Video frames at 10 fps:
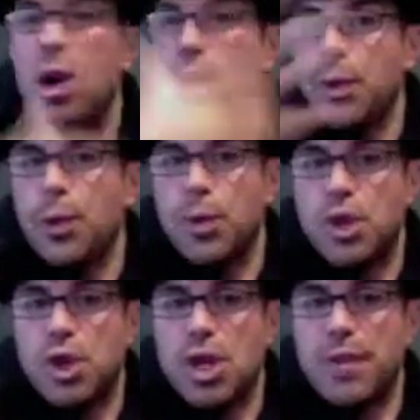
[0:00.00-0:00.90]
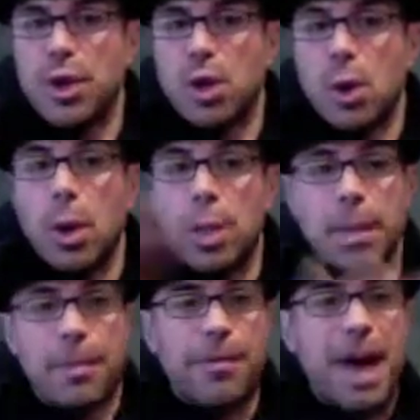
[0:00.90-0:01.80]
with you achieving your goal? And
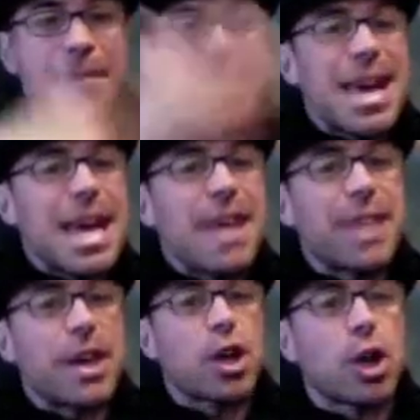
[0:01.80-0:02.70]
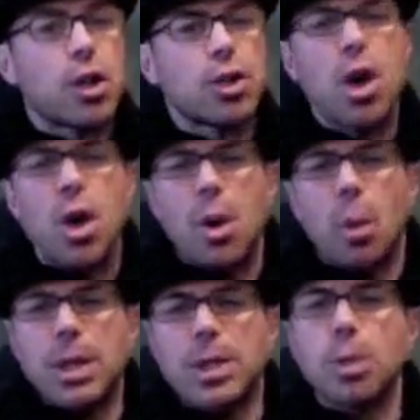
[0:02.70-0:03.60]
number 5, if that occurs,
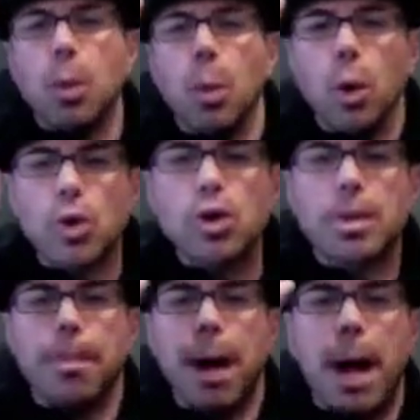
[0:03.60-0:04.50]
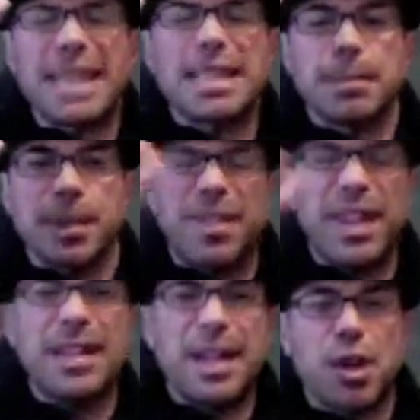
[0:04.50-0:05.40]
what's the worst possible
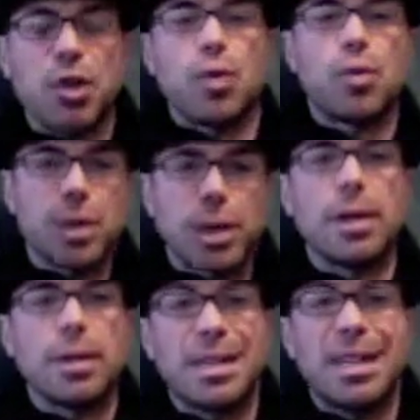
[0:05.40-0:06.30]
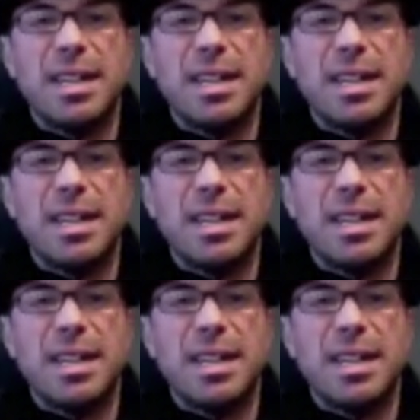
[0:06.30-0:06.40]
thing that could result?